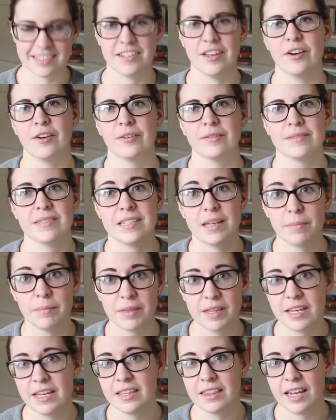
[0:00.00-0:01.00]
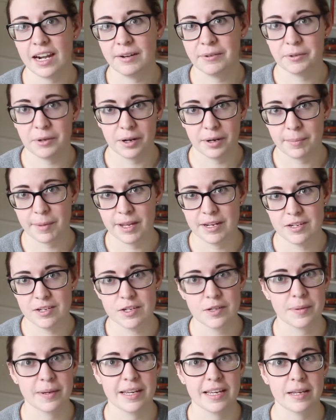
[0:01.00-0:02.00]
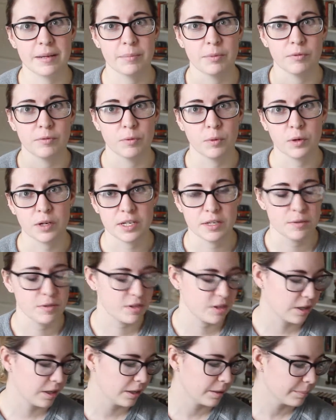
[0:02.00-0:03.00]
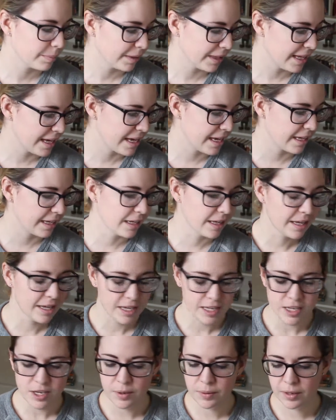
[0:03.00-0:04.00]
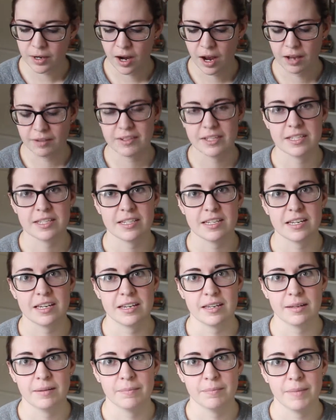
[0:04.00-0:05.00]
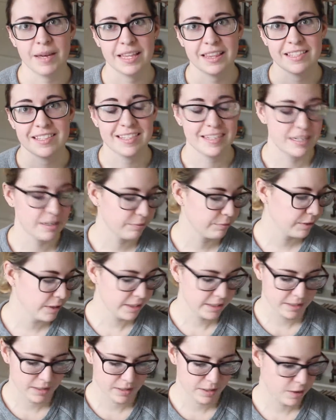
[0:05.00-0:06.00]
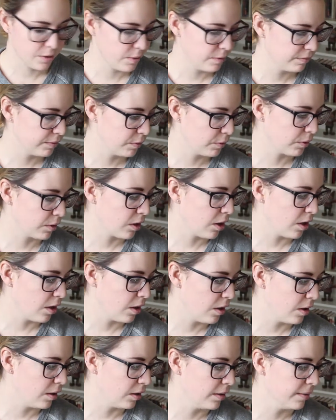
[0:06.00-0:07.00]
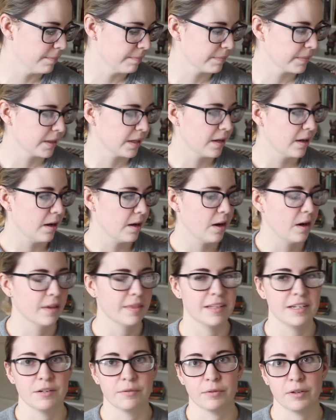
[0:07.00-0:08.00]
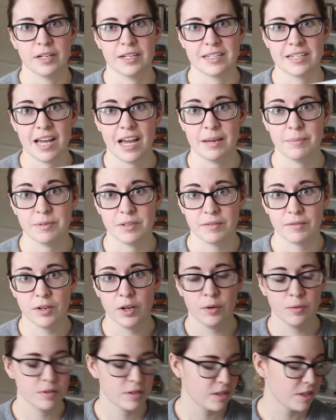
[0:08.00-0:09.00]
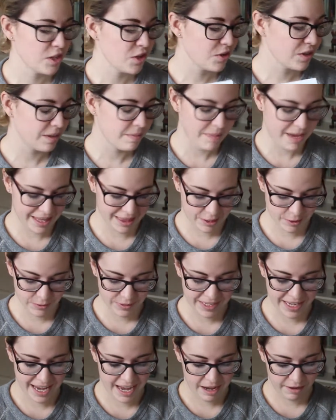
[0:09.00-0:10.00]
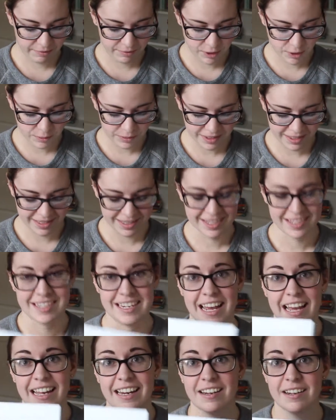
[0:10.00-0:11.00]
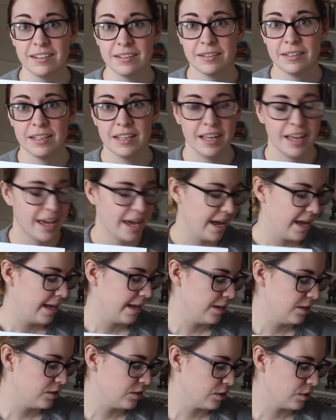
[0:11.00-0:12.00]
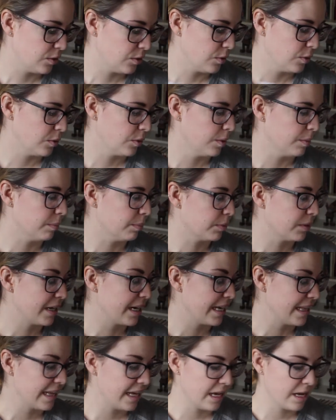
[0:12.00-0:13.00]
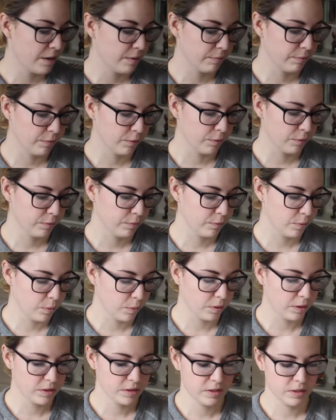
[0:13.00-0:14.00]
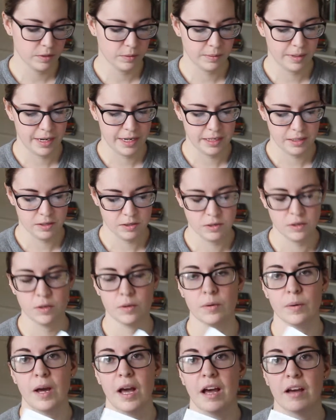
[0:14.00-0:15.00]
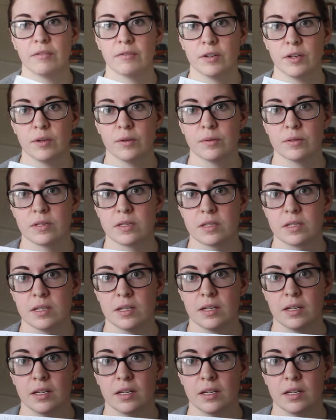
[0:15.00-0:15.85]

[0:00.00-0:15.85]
So something that I would recommend doing before you start playing, you can obviously make this different. So if you recall the different types of notes, so you can make those half notes instead and do breathe in for 4. So write 2 half notes